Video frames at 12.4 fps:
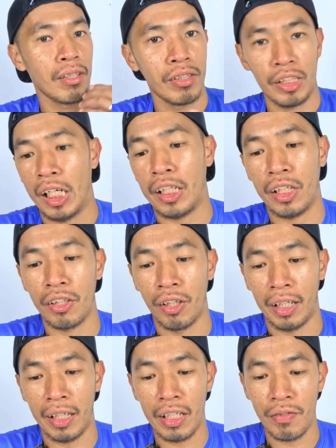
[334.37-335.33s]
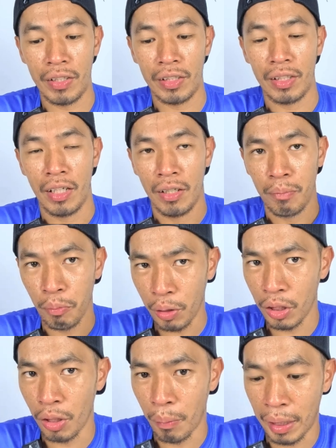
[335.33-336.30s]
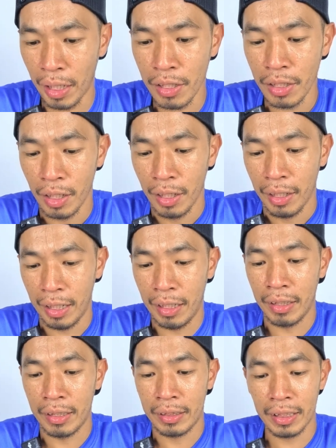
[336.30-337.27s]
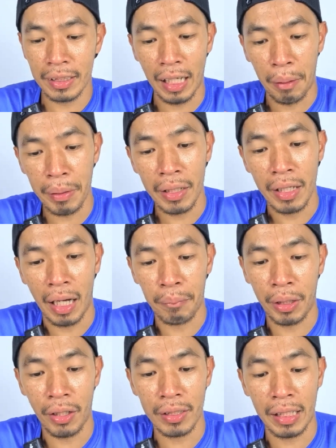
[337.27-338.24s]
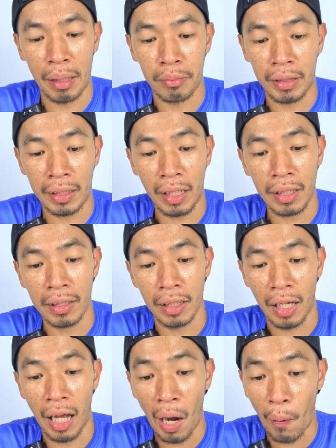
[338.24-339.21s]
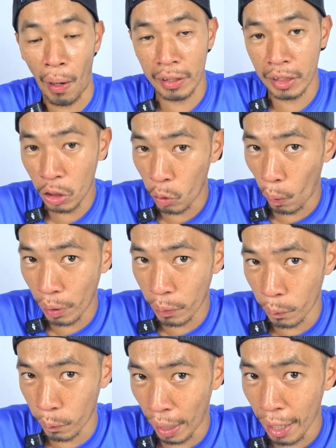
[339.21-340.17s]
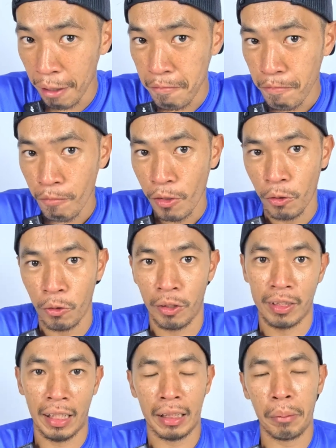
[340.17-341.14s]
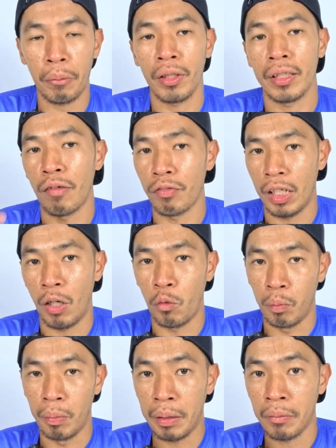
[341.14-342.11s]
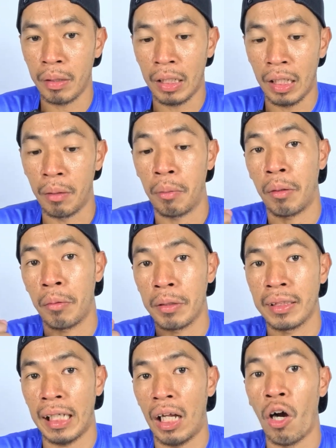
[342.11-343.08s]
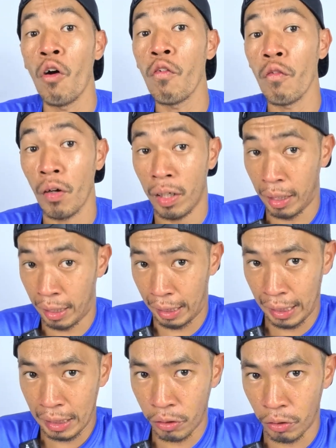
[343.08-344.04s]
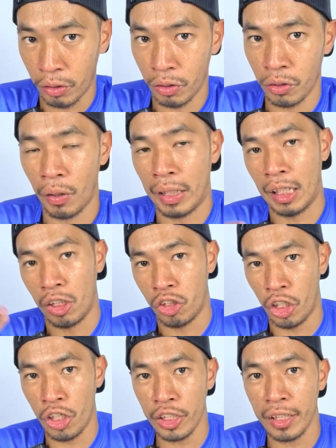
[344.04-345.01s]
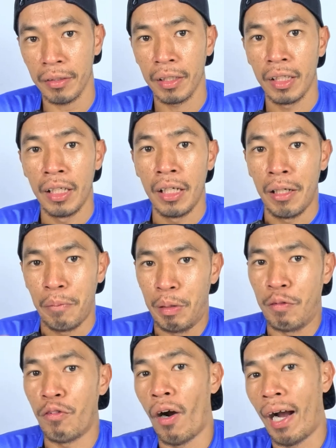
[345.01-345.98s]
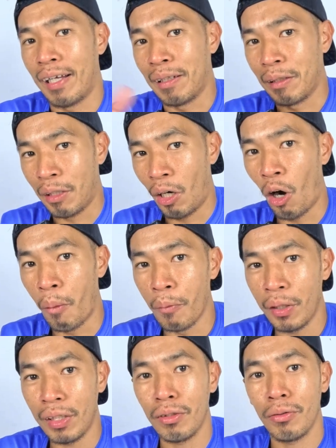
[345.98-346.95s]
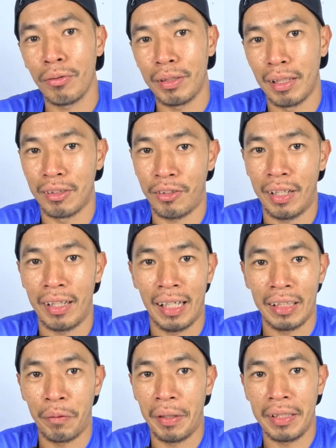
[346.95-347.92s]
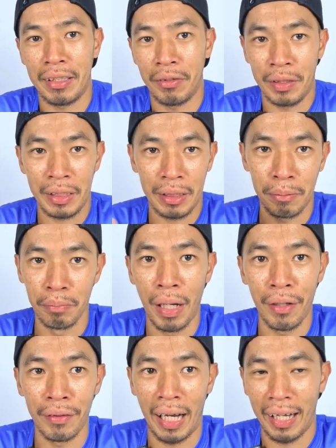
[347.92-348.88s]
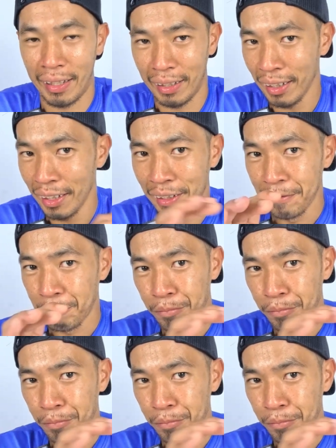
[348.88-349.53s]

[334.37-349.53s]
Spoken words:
check in your luggage first. Put in your baggage in, just like me, because I'm taking the LRT going to there, to the starting point. Definitely I will bring a set of clean clothes so I can change it before I hop into the train. Otherwise it will smell like a